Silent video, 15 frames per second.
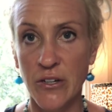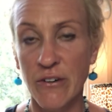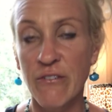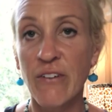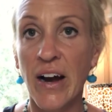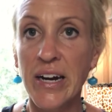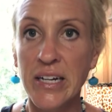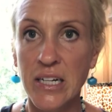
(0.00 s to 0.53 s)
You're
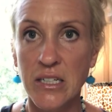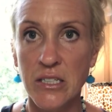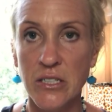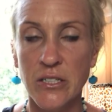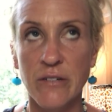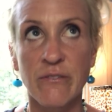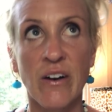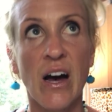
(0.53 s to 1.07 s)
fighting to
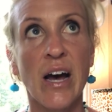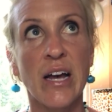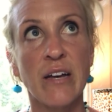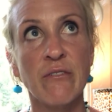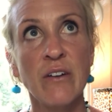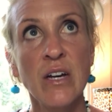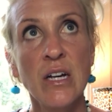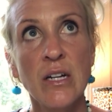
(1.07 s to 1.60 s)

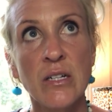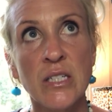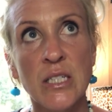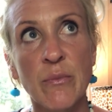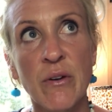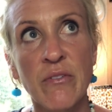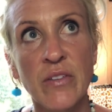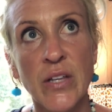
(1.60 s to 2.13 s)
survive.
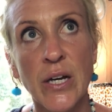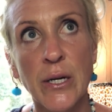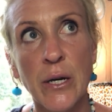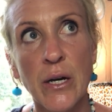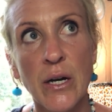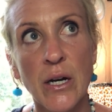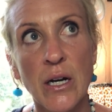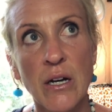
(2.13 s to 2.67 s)
Some of the
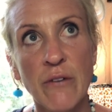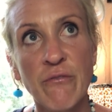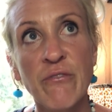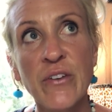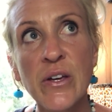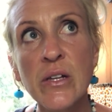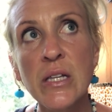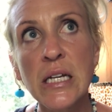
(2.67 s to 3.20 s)

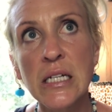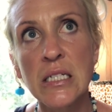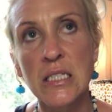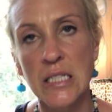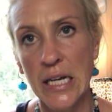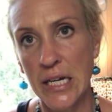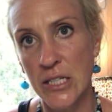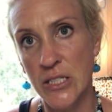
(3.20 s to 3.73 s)
feeling
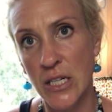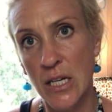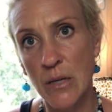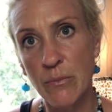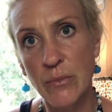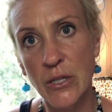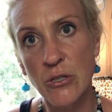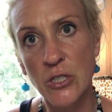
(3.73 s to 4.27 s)
states and
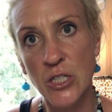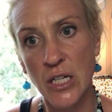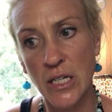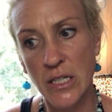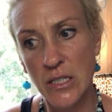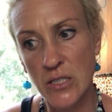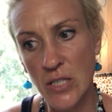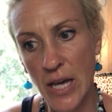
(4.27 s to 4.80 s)

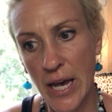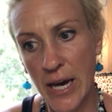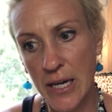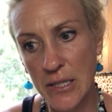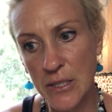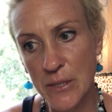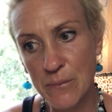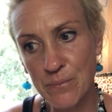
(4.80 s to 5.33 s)
emotions
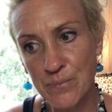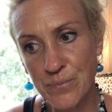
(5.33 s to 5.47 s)
and